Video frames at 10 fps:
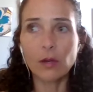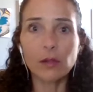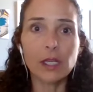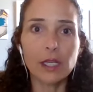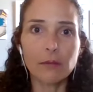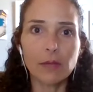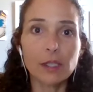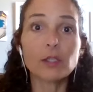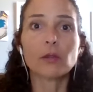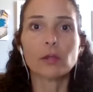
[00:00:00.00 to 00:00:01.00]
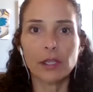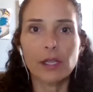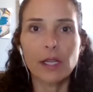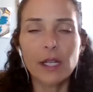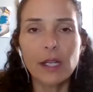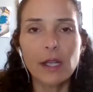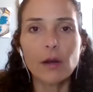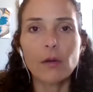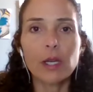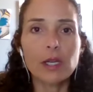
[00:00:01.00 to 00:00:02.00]
early adulthood,
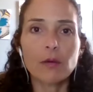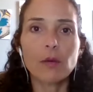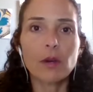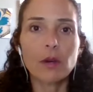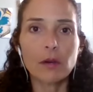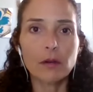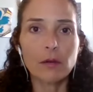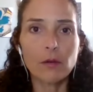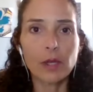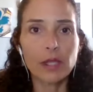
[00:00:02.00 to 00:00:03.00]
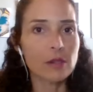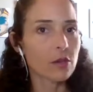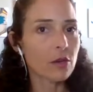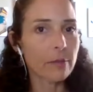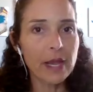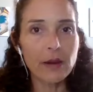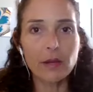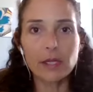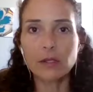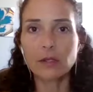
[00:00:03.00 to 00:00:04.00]
when you were with either your
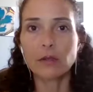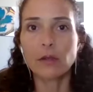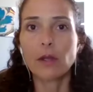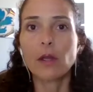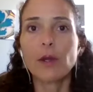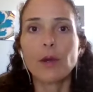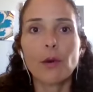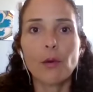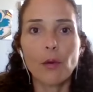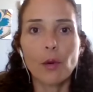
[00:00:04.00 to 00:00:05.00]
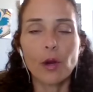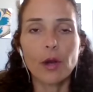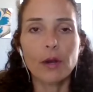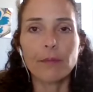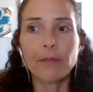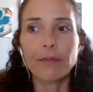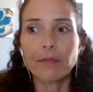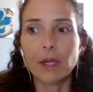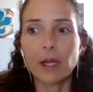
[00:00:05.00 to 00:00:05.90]
parents or